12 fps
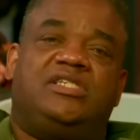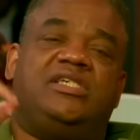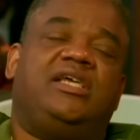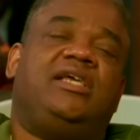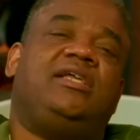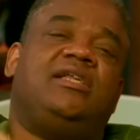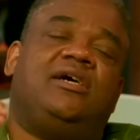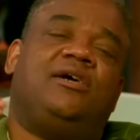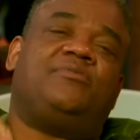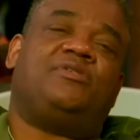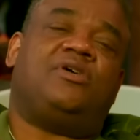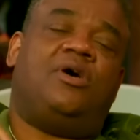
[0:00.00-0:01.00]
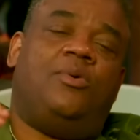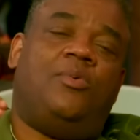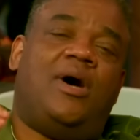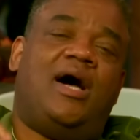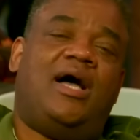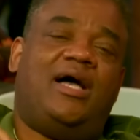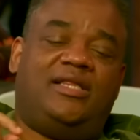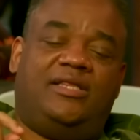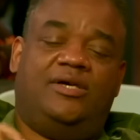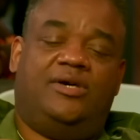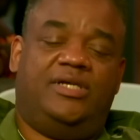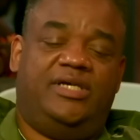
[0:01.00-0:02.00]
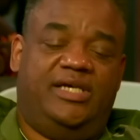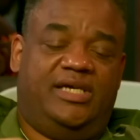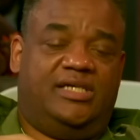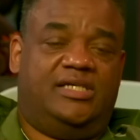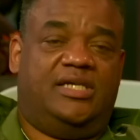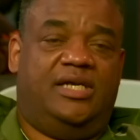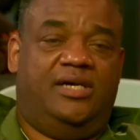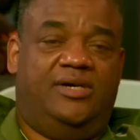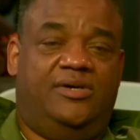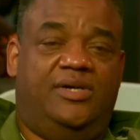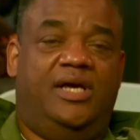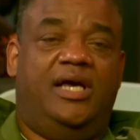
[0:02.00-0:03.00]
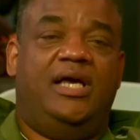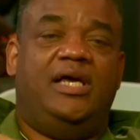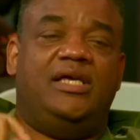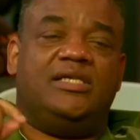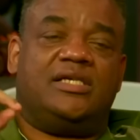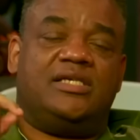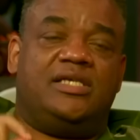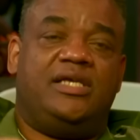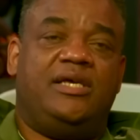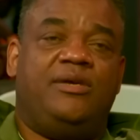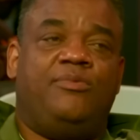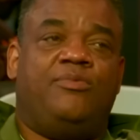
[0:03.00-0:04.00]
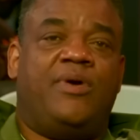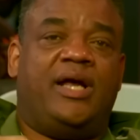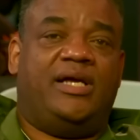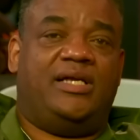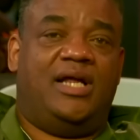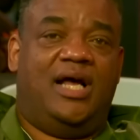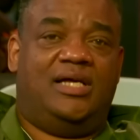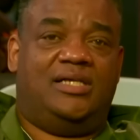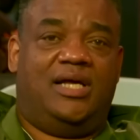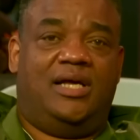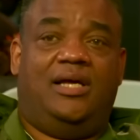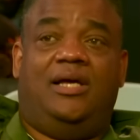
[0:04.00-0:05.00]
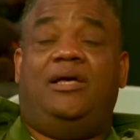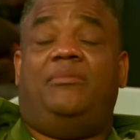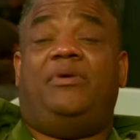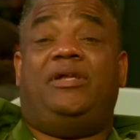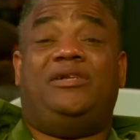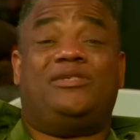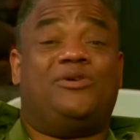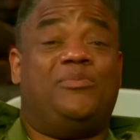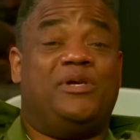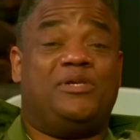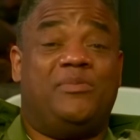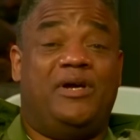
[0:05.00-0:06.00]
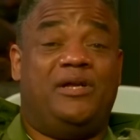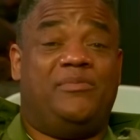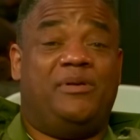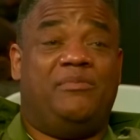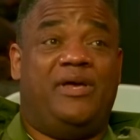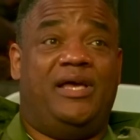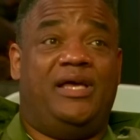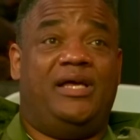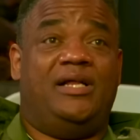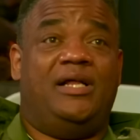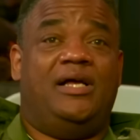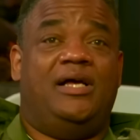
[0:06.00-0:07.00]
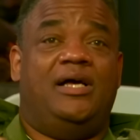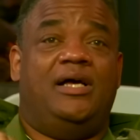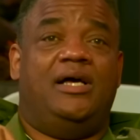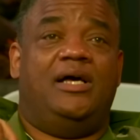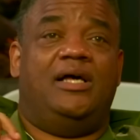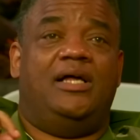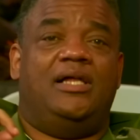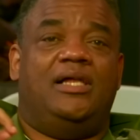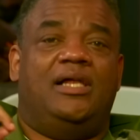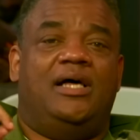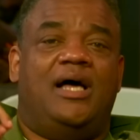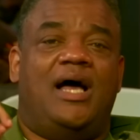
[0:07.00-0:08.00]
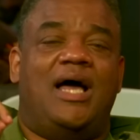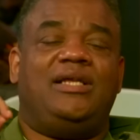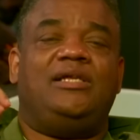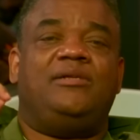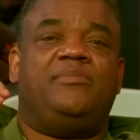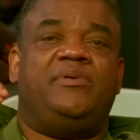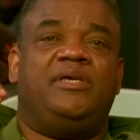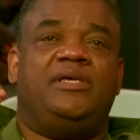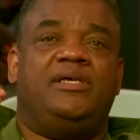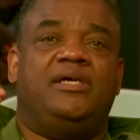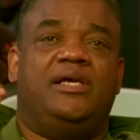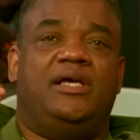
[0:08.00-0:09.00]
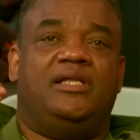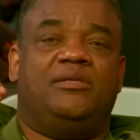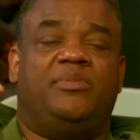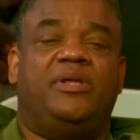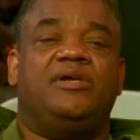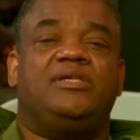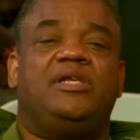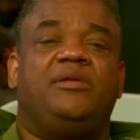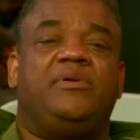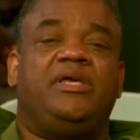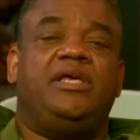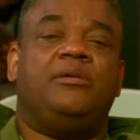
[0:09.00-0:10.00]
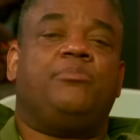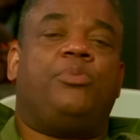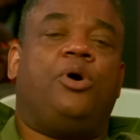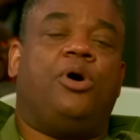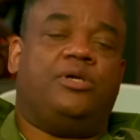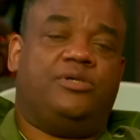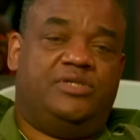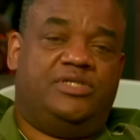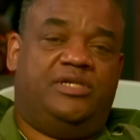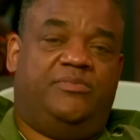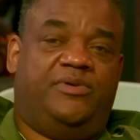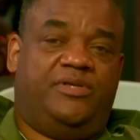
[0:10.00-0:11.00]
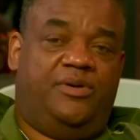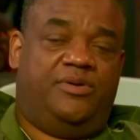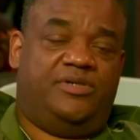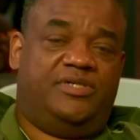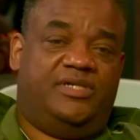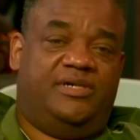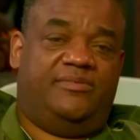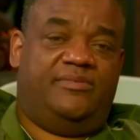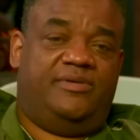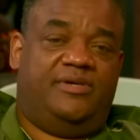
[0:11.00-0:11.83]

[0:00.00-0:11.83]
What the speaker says: Gene Upshaw, why I thought he excelled is because he recognized, like, man, there's so much money to be made. I need to be, and the players need to be in partnership with ownership.